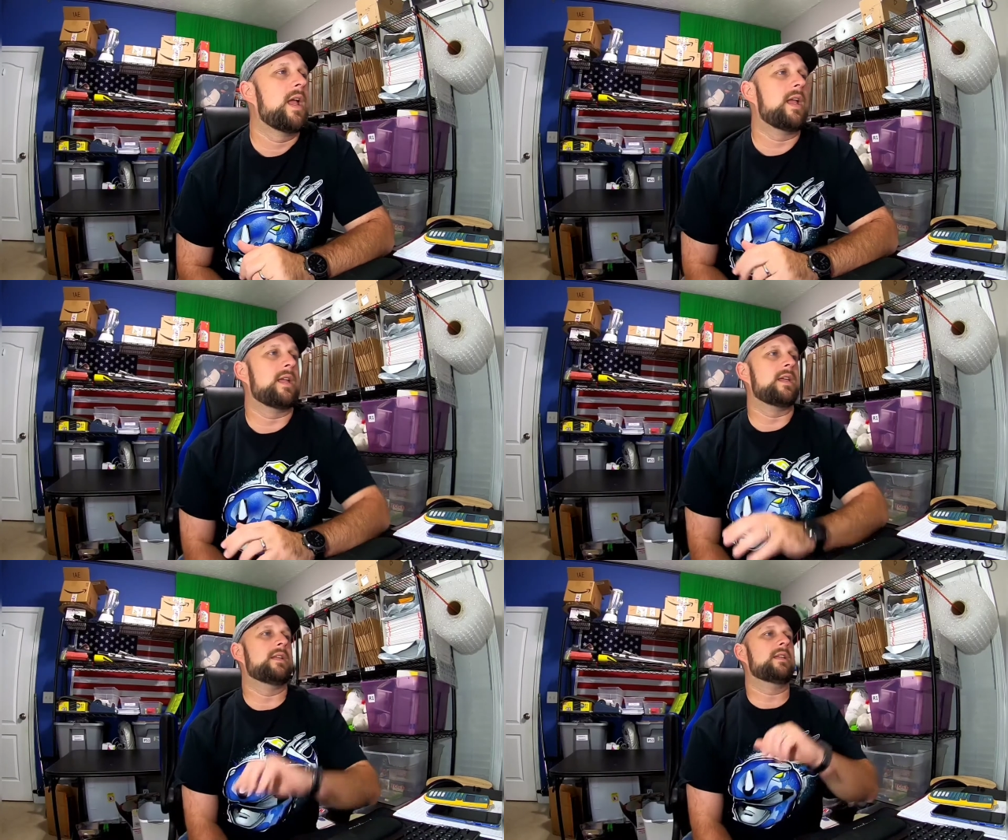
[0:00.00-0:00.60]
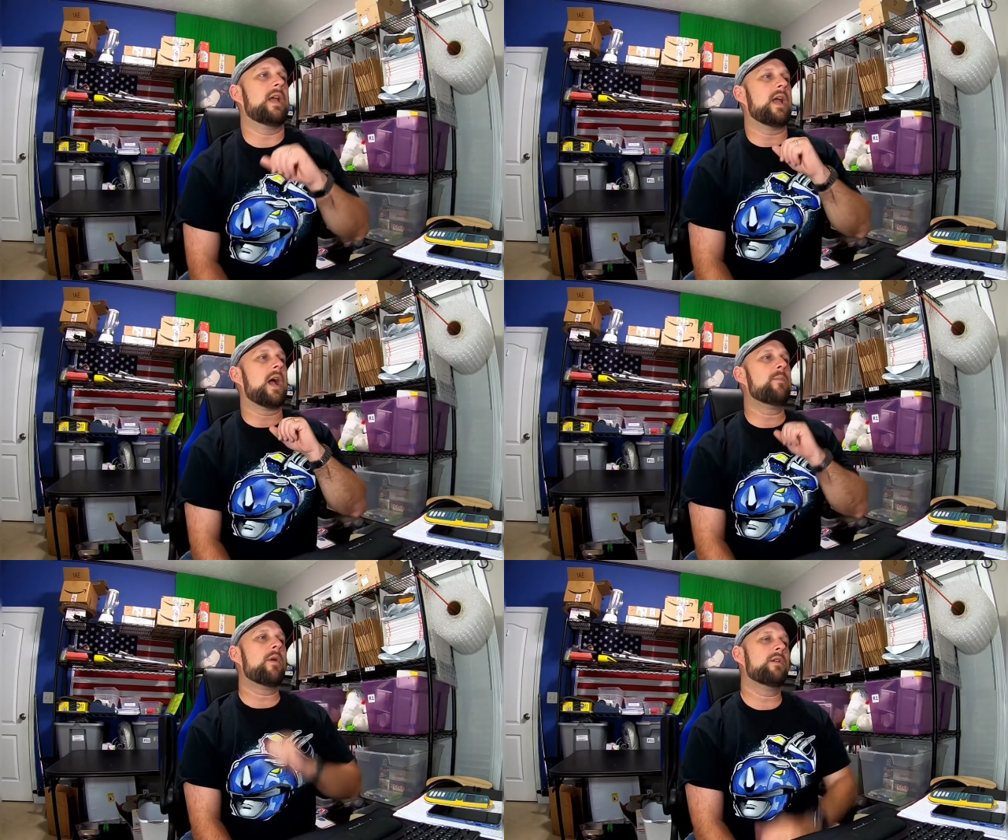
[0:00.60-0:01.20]
And
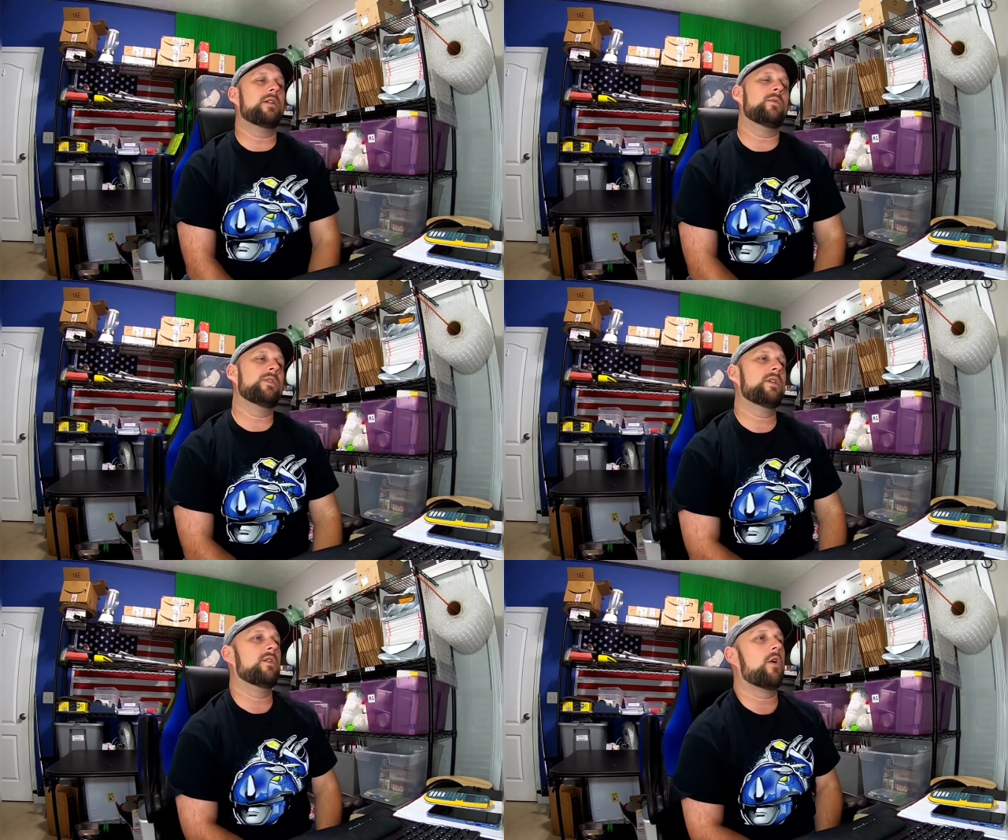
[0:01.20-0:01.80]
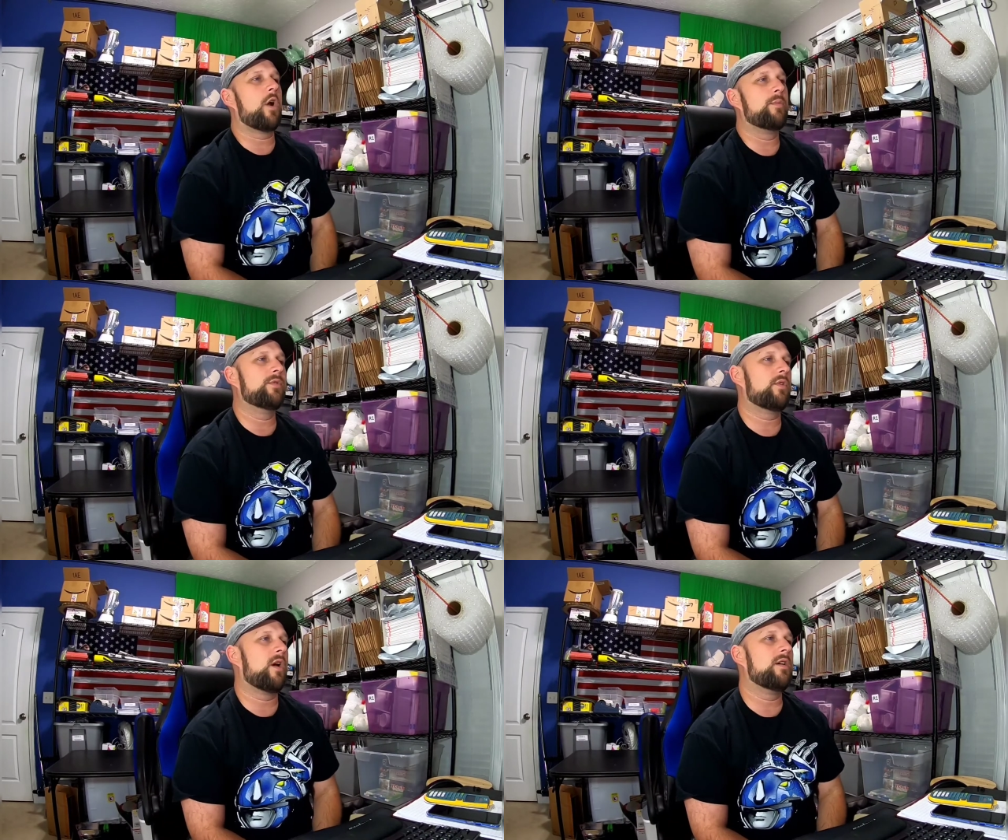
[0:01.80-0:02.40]
I bought it at retail
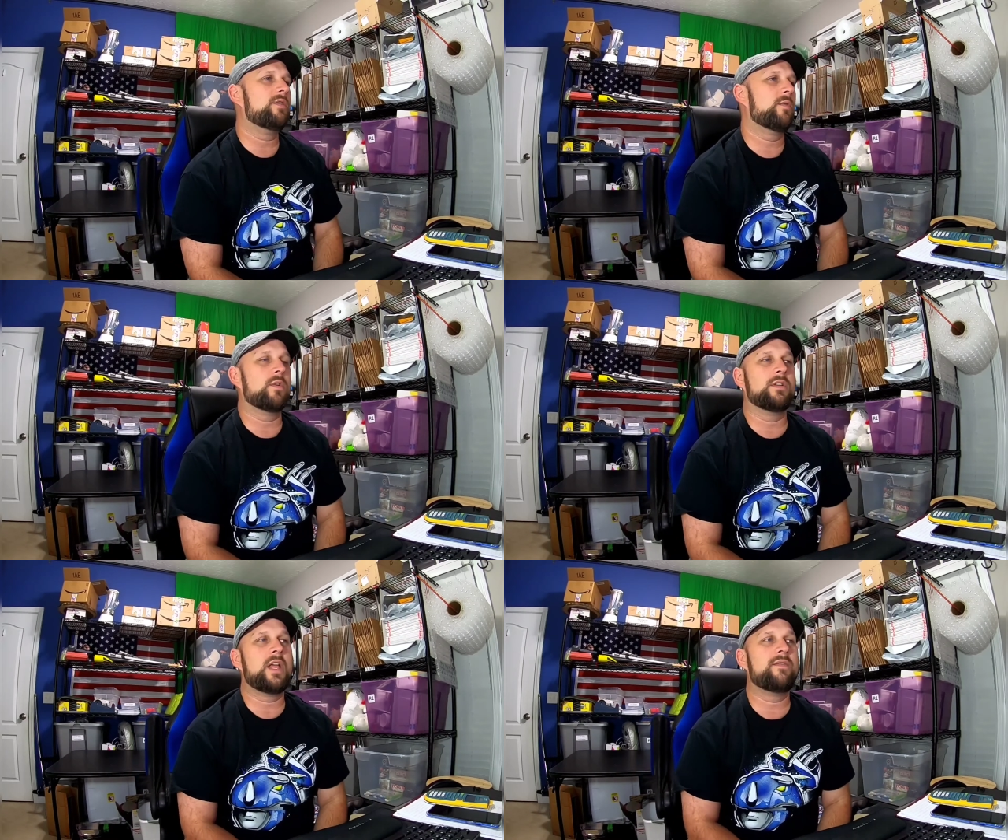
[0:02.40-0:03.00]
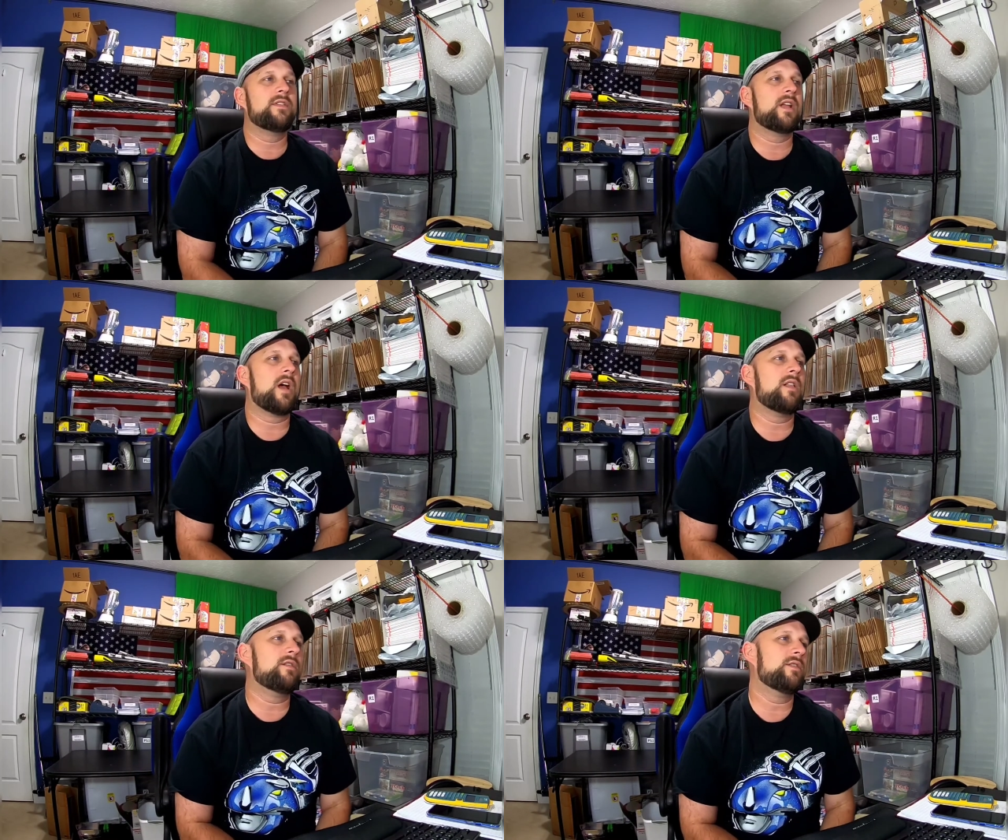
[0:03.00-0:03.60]
arbitrage for
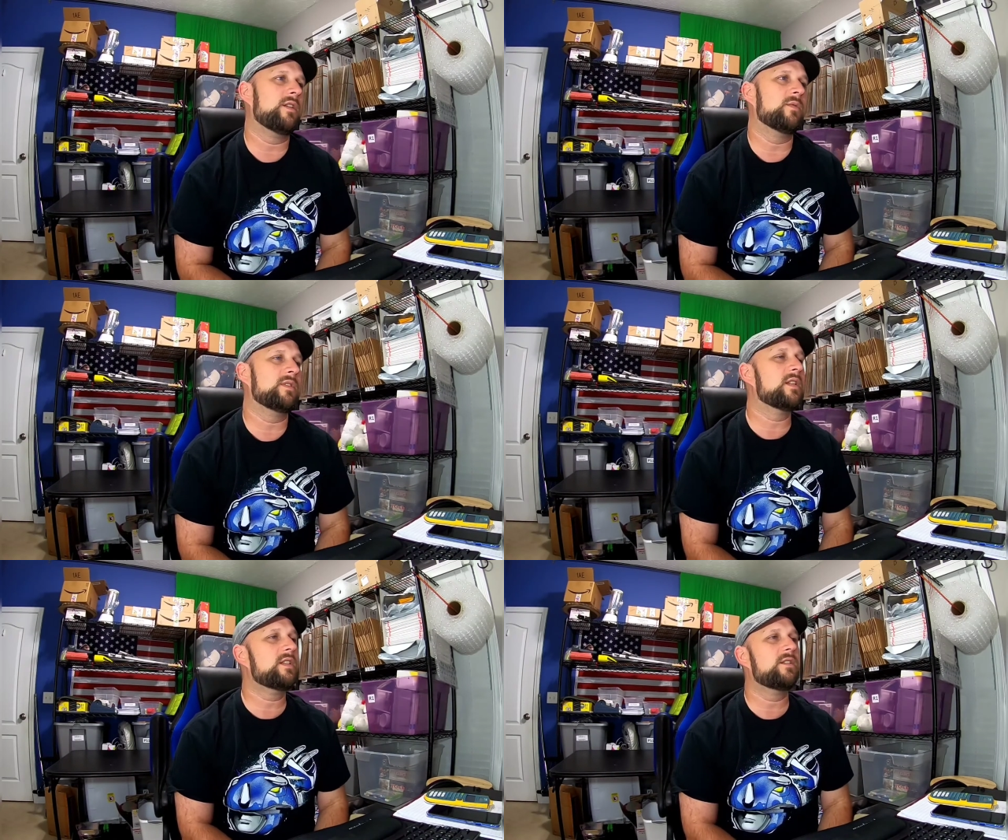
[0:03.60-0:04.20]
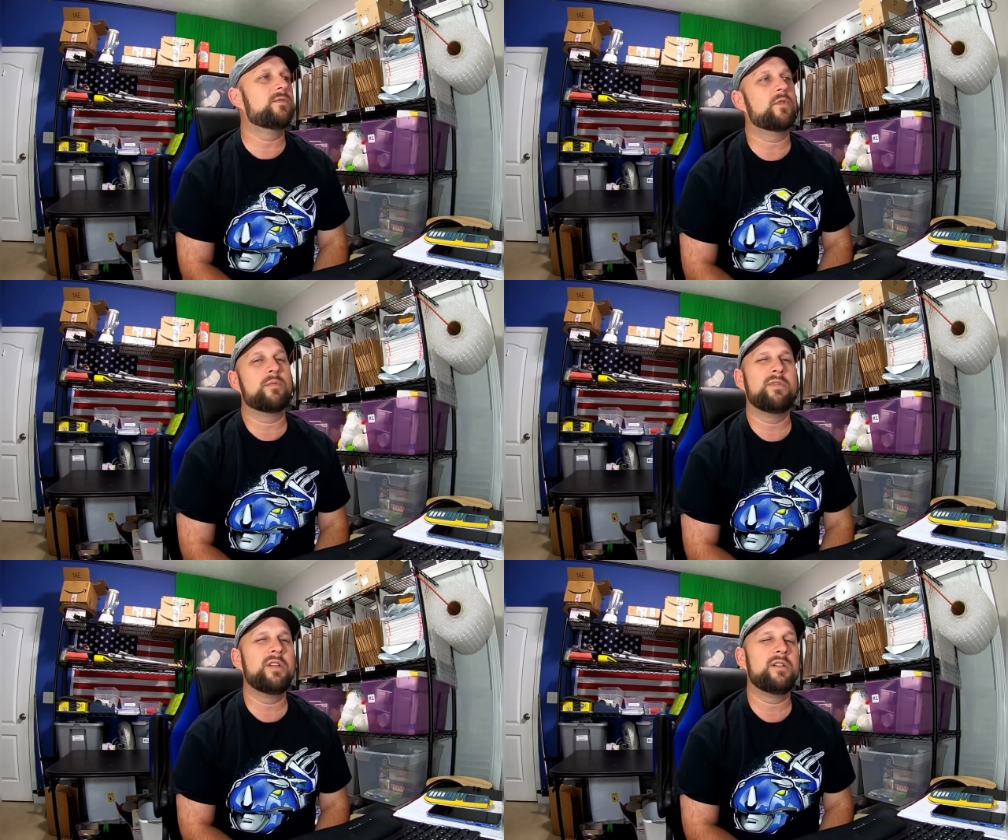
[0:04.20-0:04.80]
$11. It was listed for a
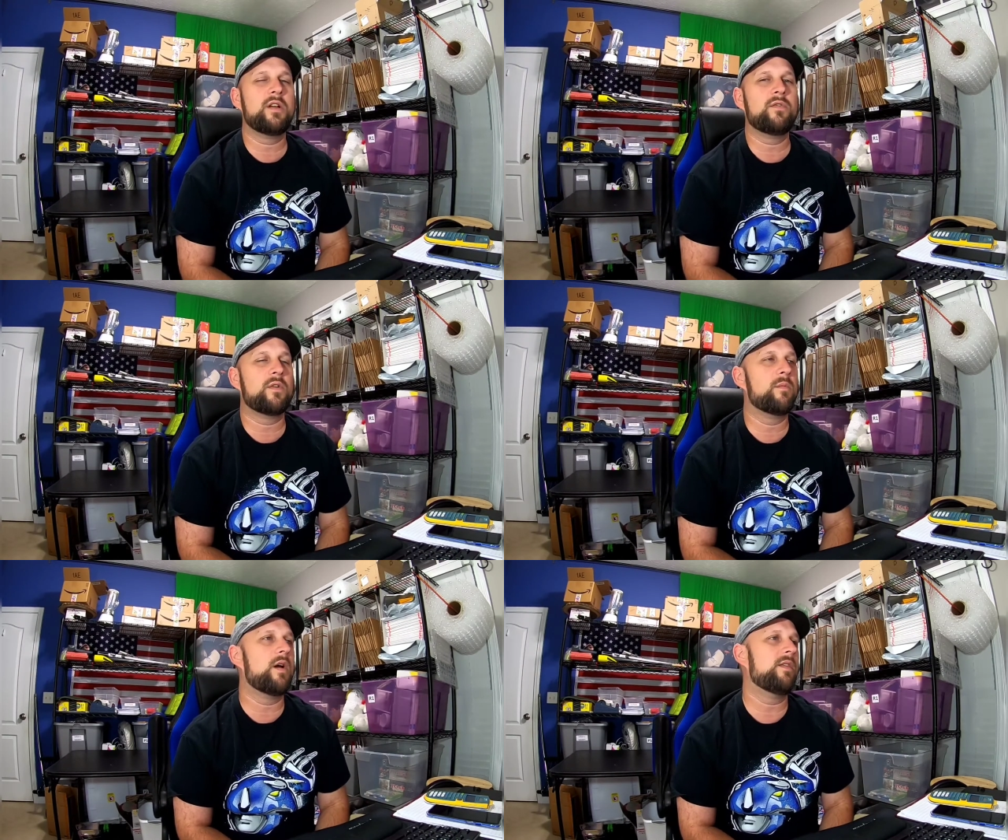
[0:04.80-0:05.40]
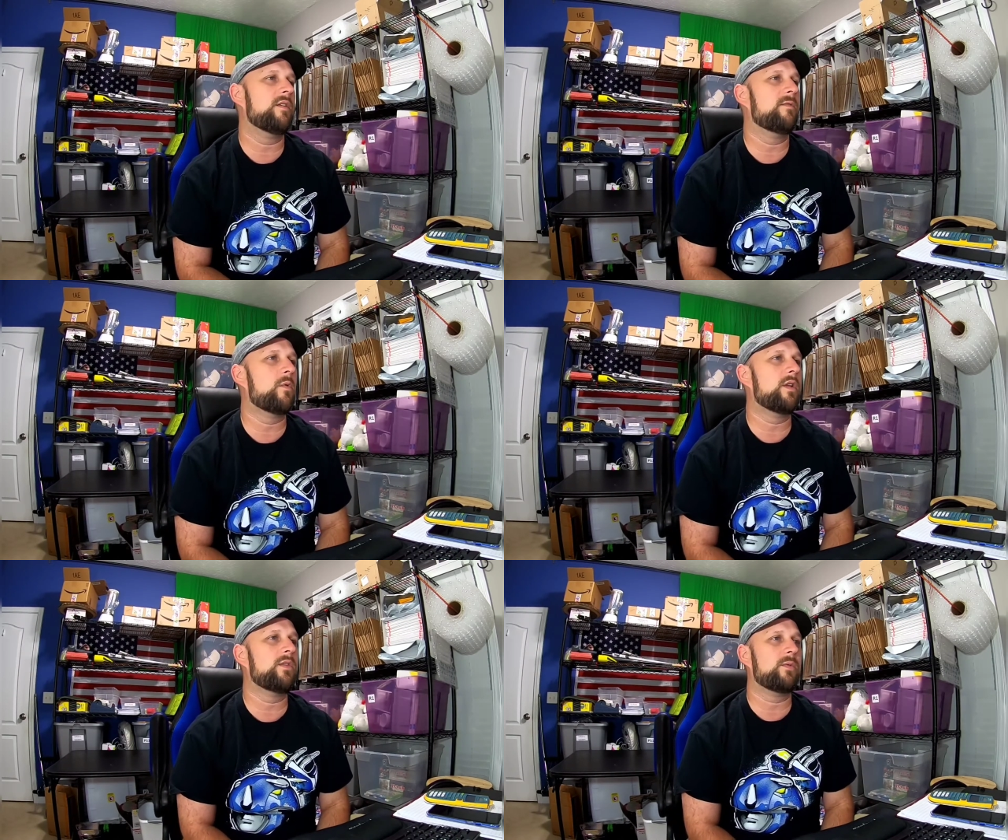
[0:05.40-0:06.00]
little over a month at
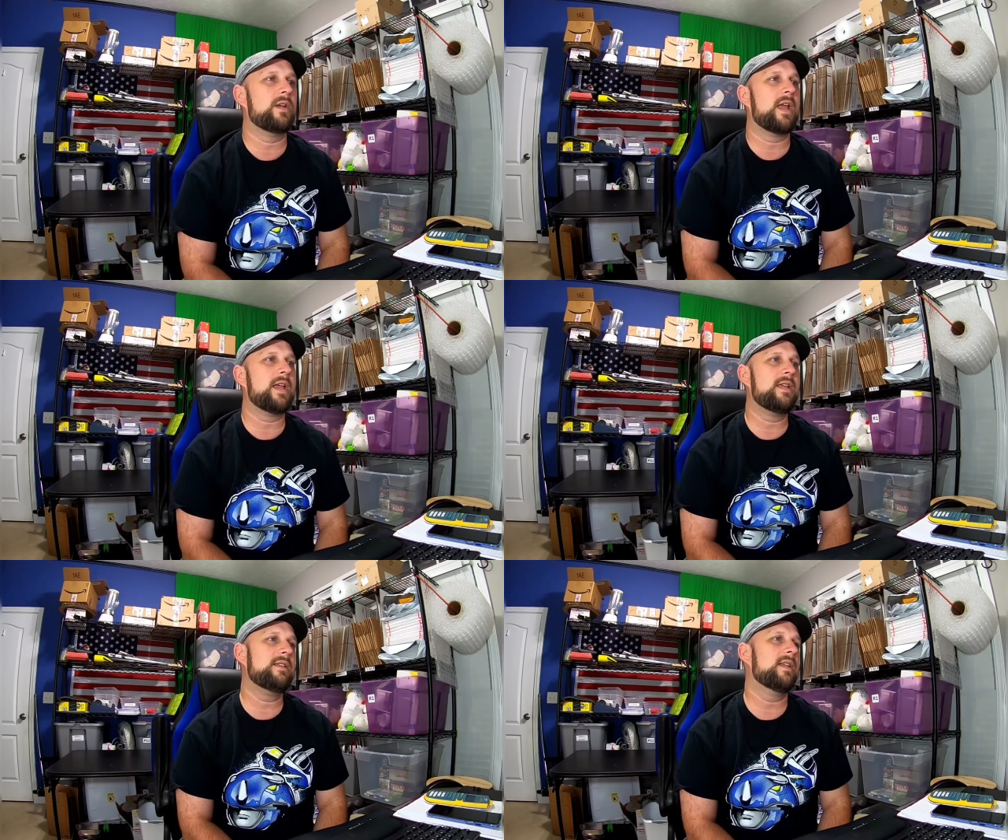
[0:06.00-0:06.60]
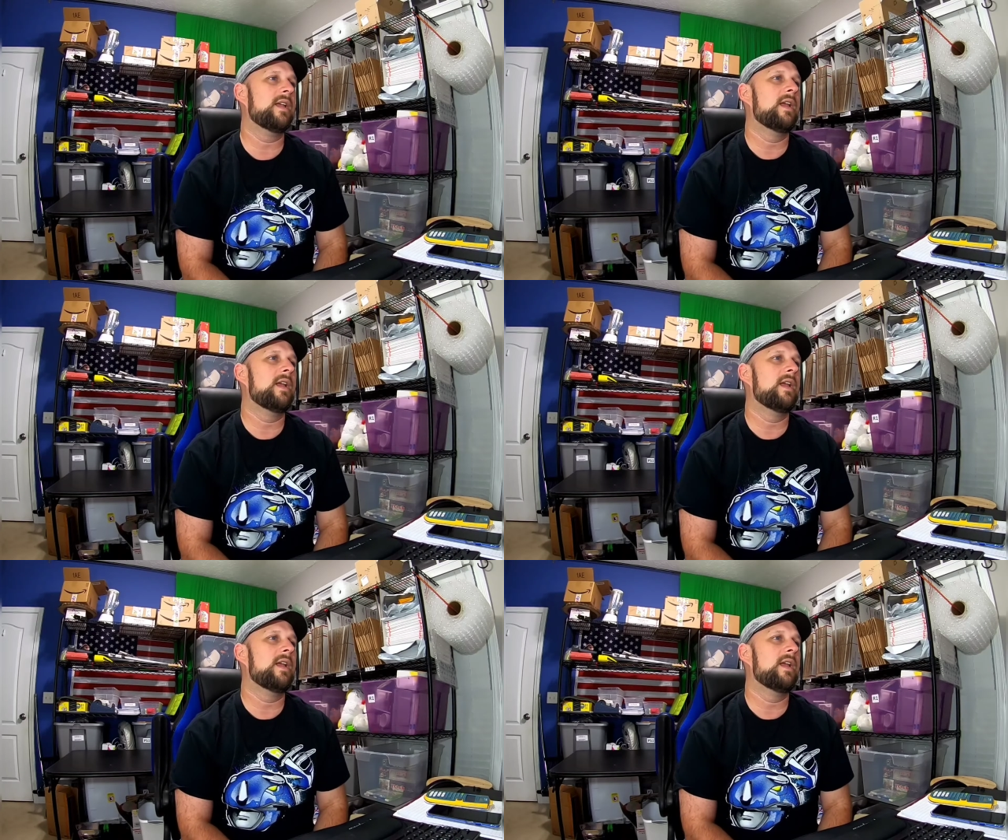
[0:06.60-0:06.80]
43 days.